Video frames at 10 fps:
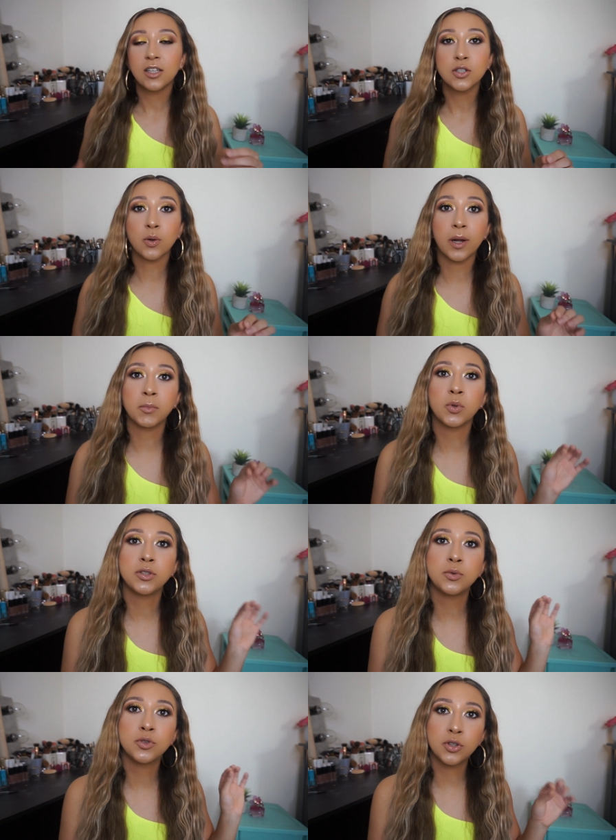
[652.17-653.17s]
So I'm going
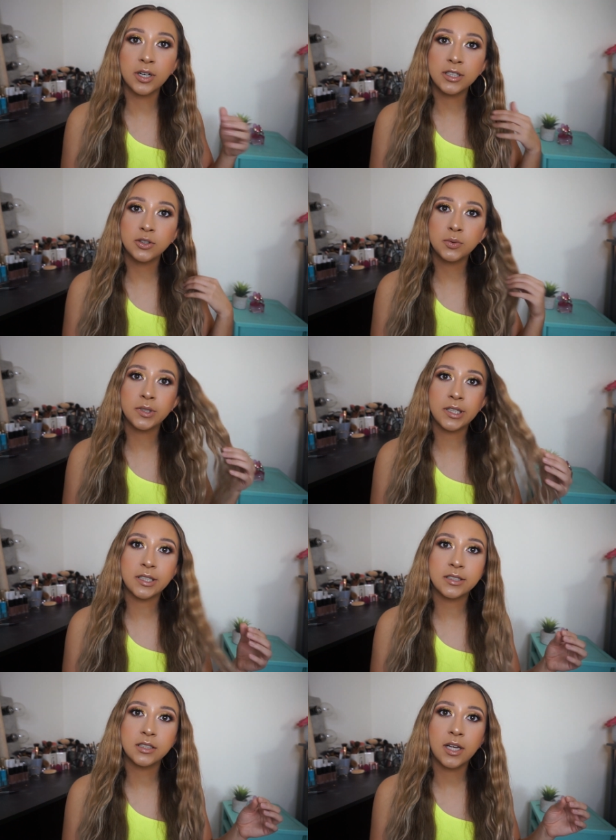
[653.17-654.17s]
to try to
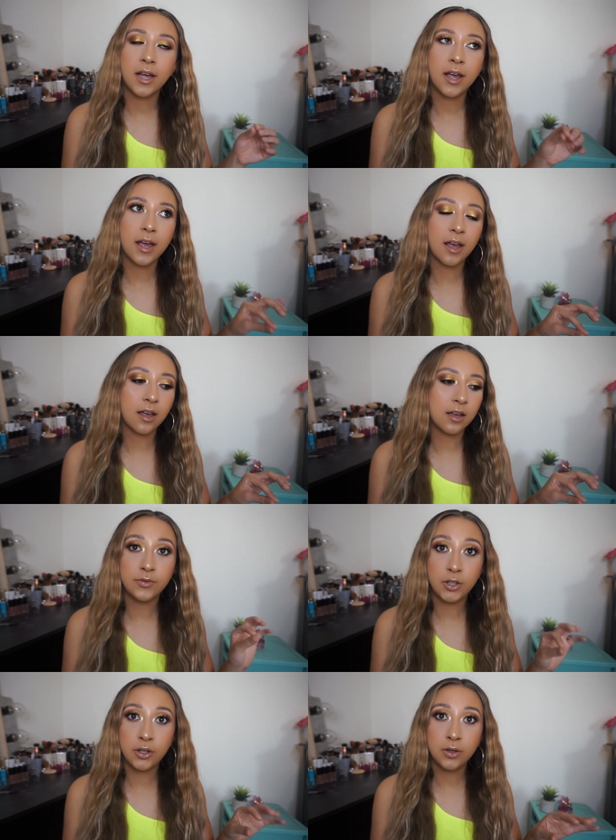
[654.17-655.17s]
get a
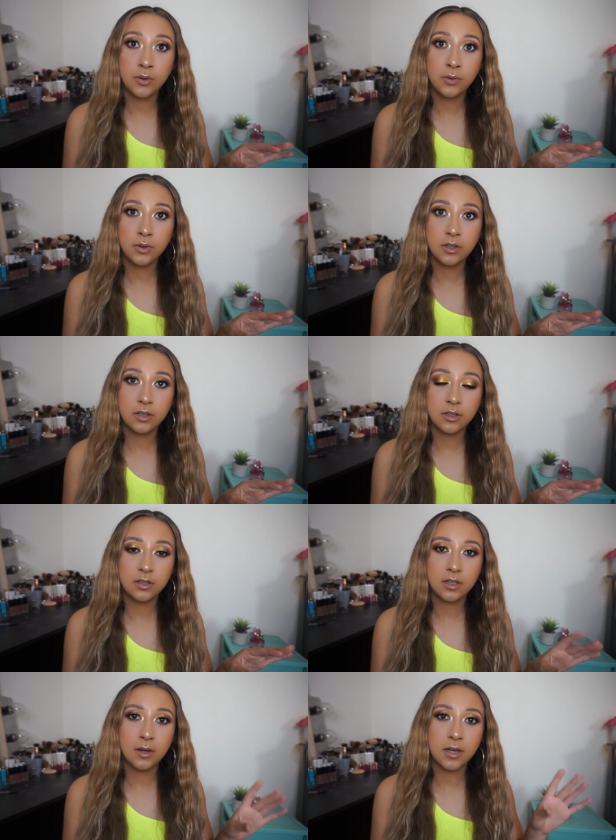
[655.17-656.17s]
video
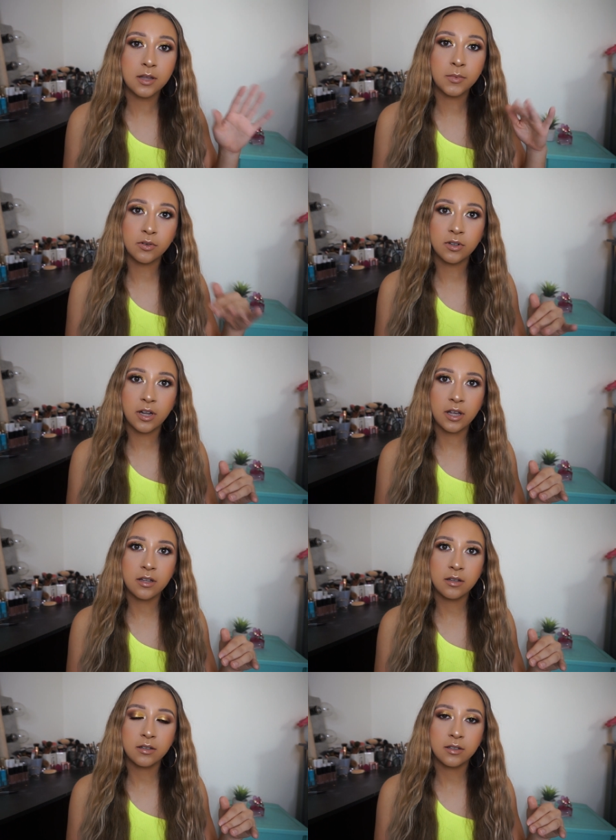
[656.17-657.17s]
in the middle of the day